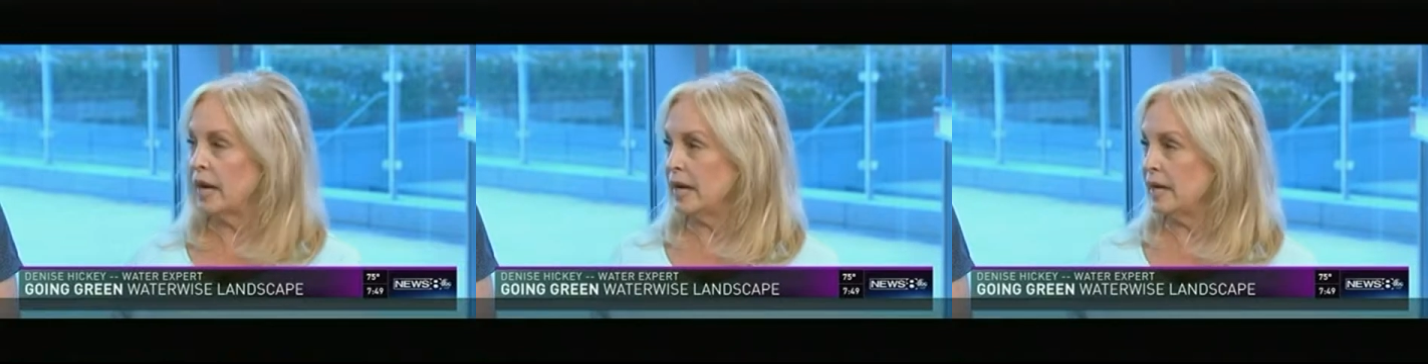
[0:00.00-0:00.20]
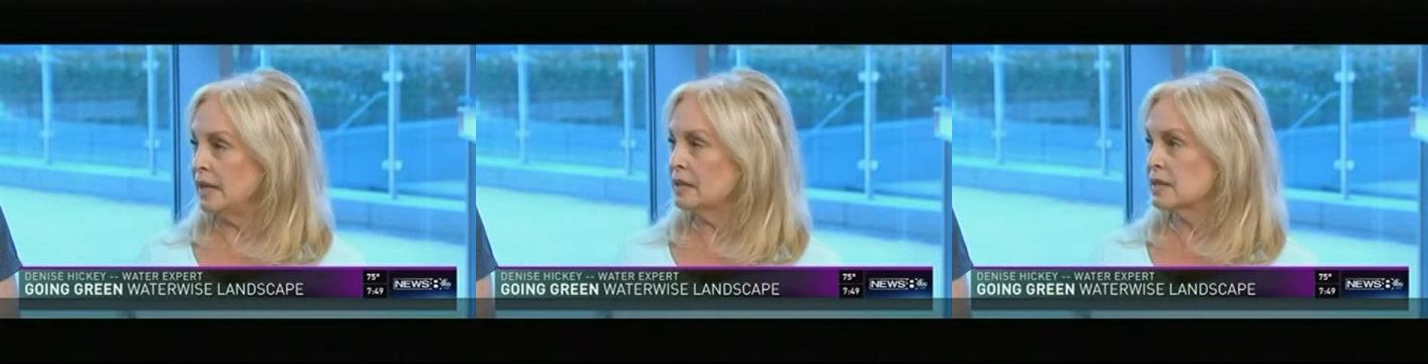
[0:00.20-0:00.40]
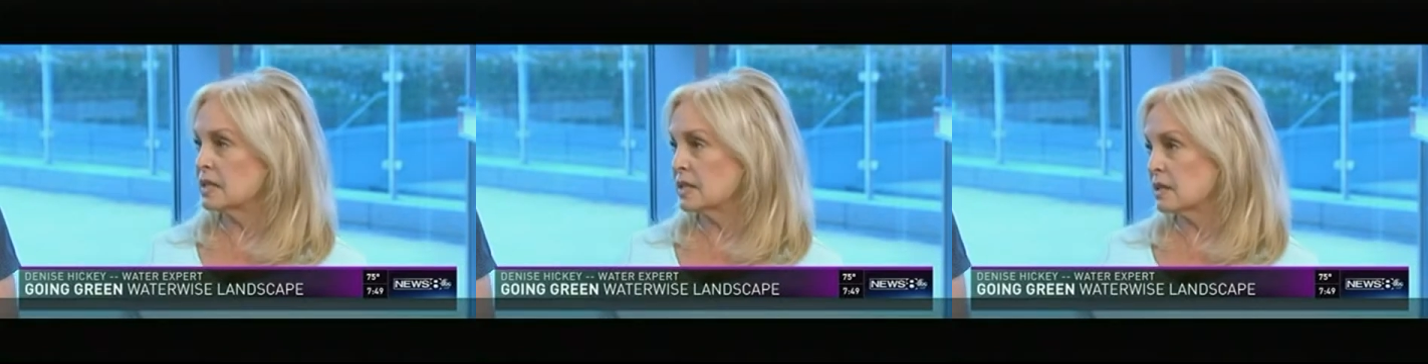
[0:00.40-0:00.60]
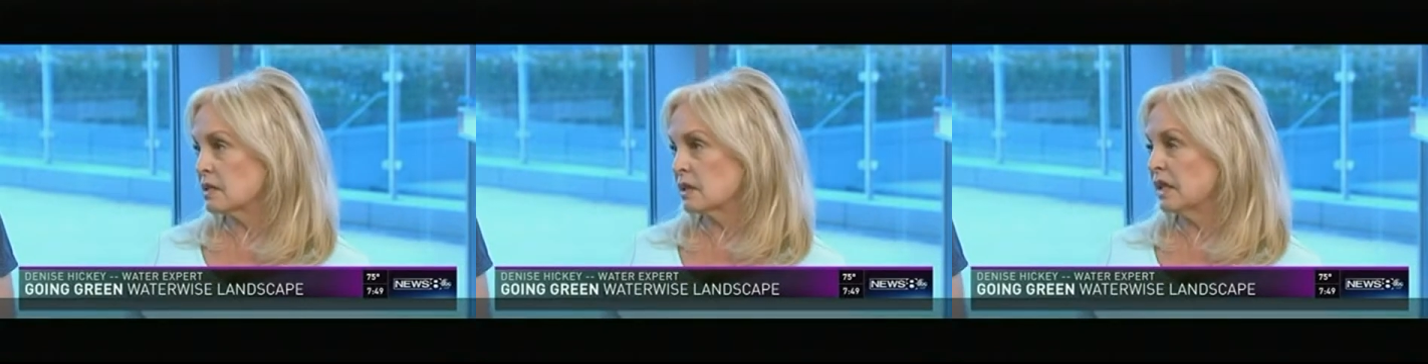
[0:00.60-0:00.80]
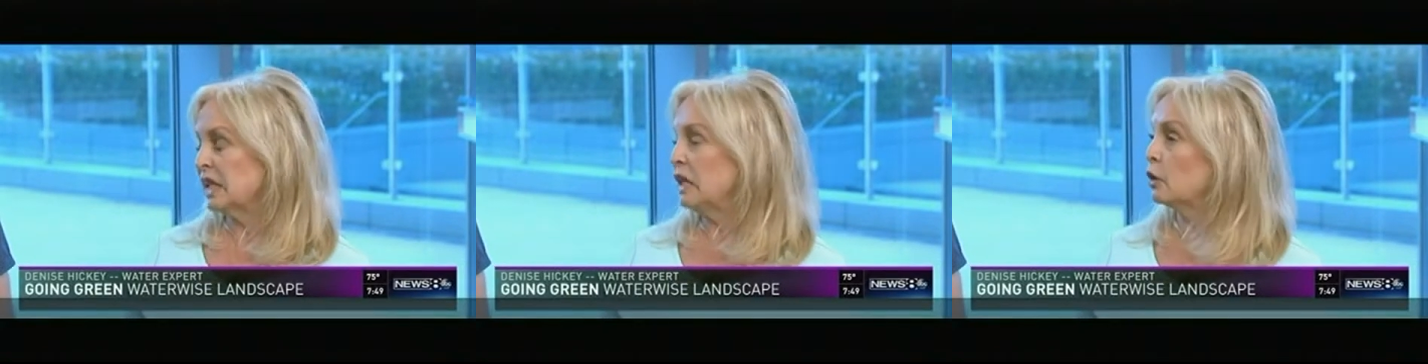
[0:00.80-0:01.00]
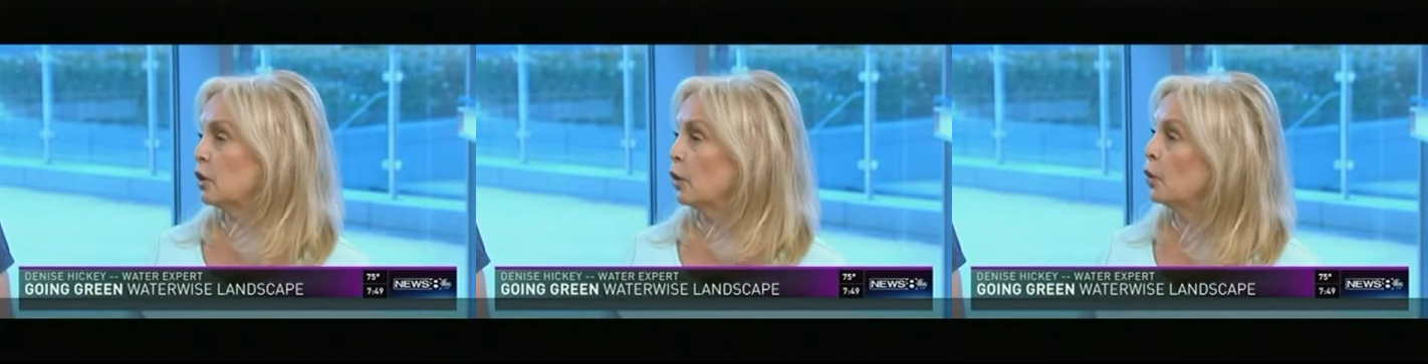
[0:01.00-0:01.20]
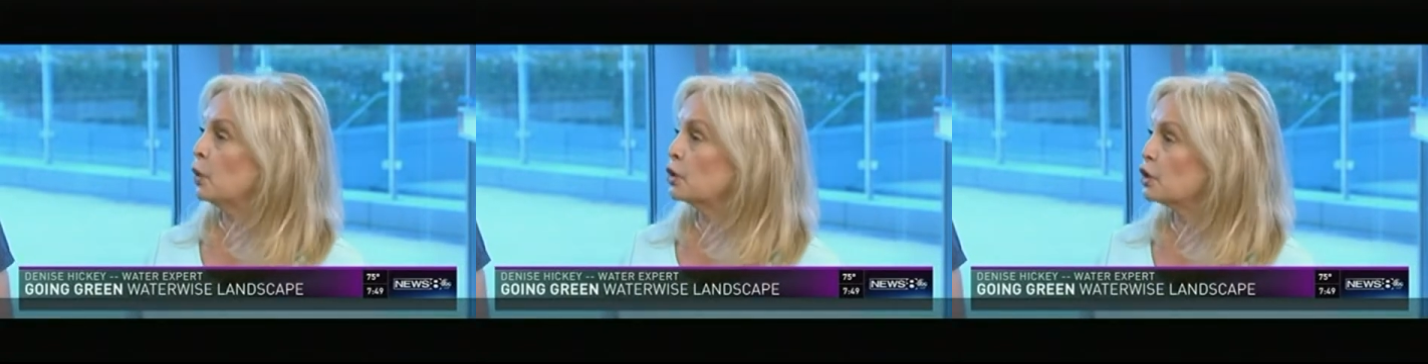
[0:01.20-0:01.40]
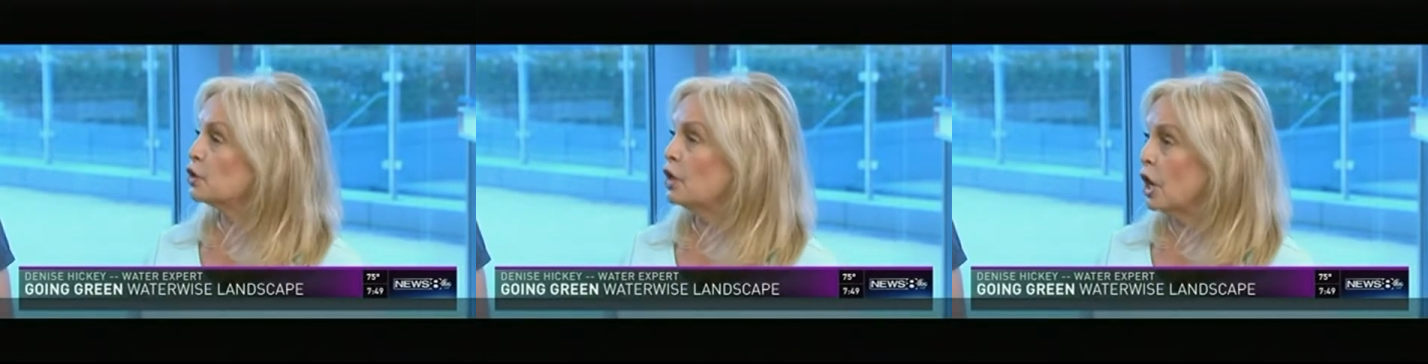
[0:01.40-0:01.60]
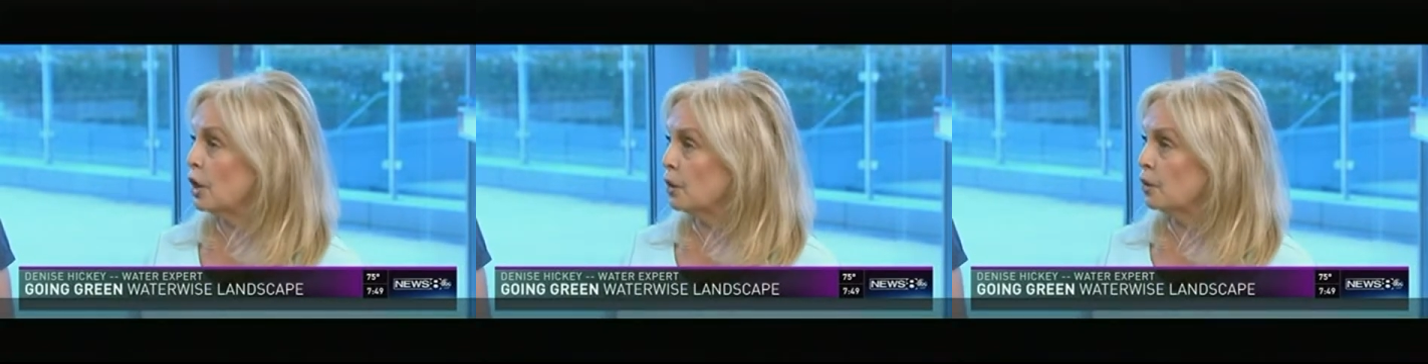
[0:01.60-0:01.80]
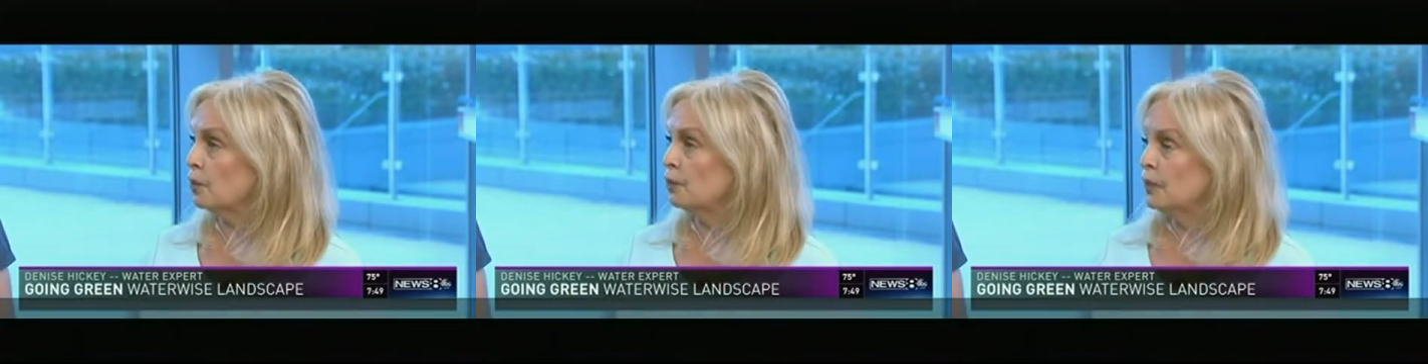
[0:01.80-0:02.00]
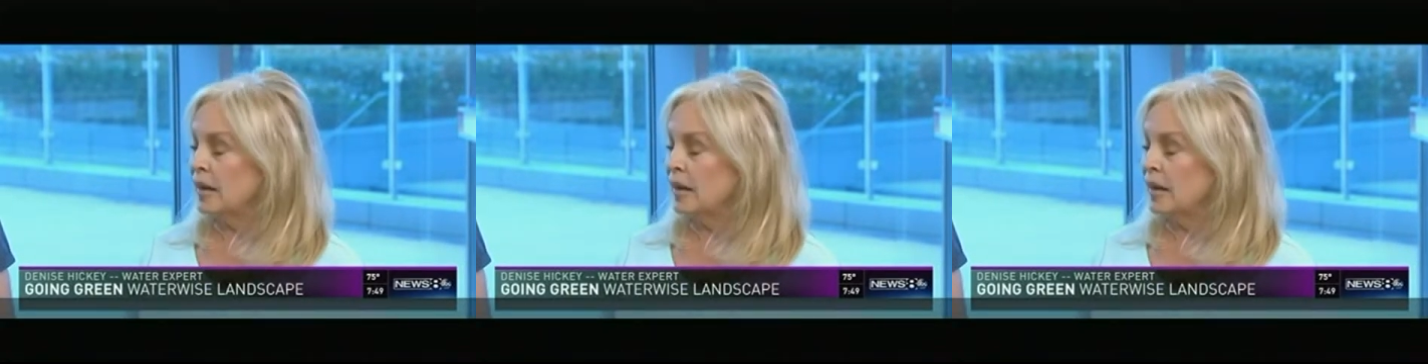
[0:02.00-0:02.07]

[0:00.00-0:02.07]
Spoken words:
rain, sleet, or snow.